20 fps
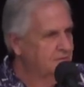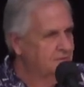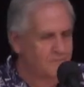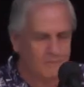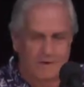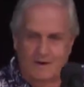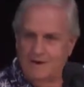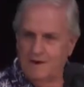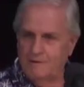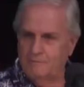
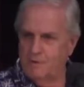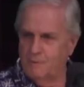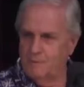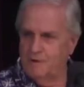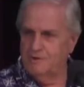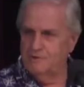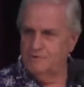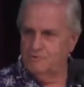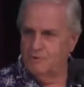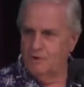When
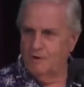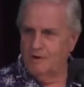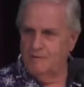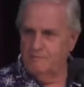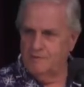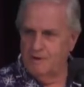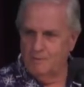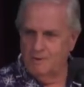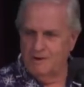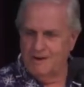everyone's
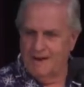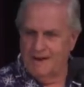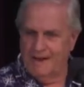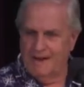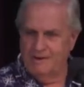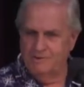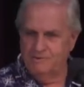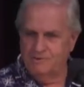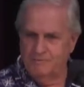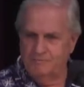driving with their
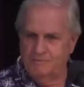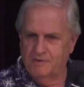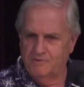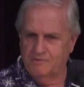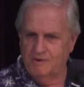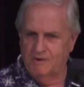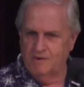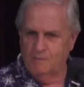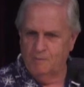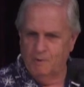hands off the
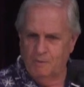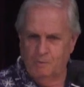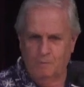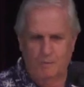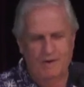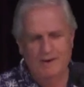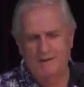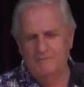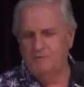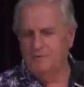steering wheel,
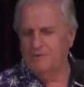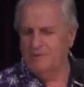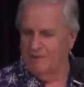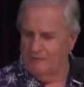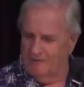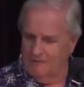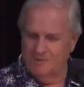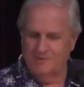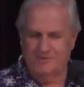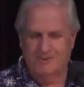well, of
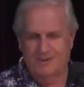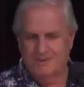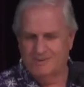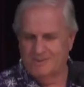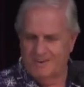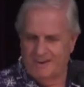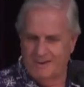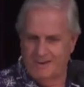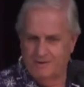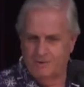course it's
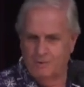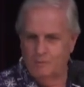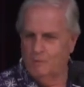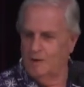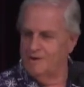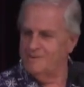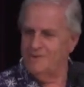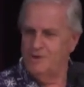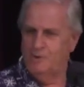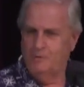legal.
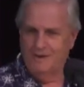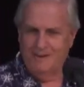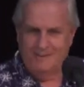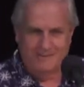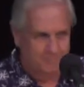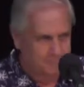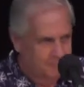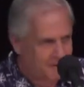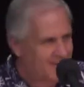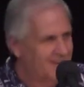What do you
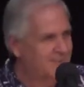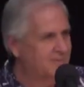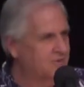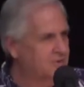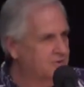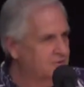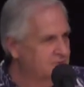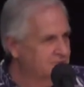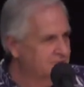expect?